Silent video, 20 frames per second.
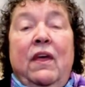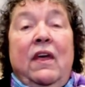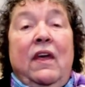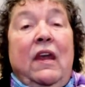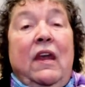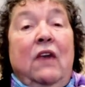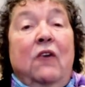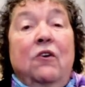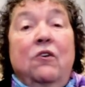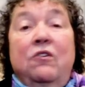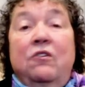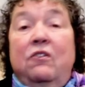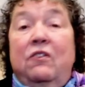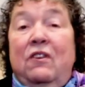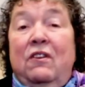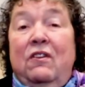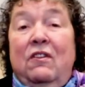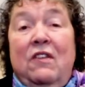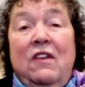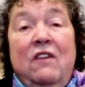and I looked
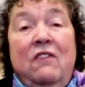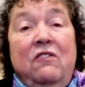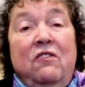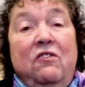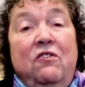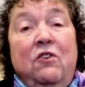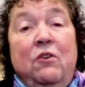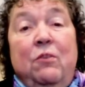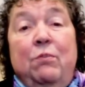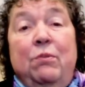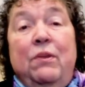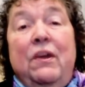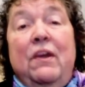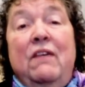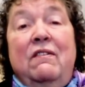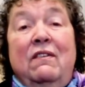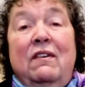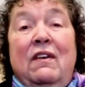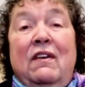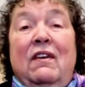to things that took
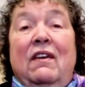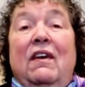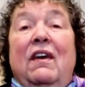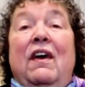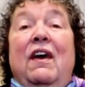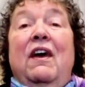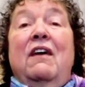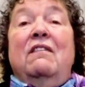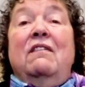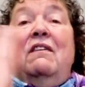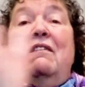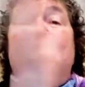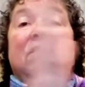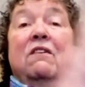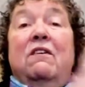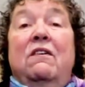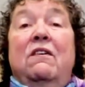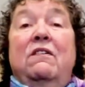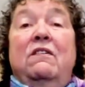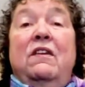place as they
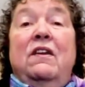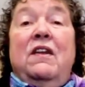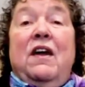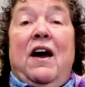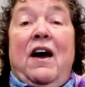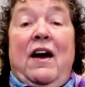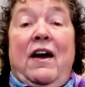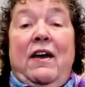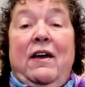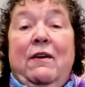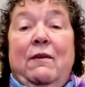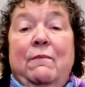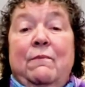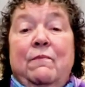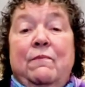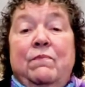started to die.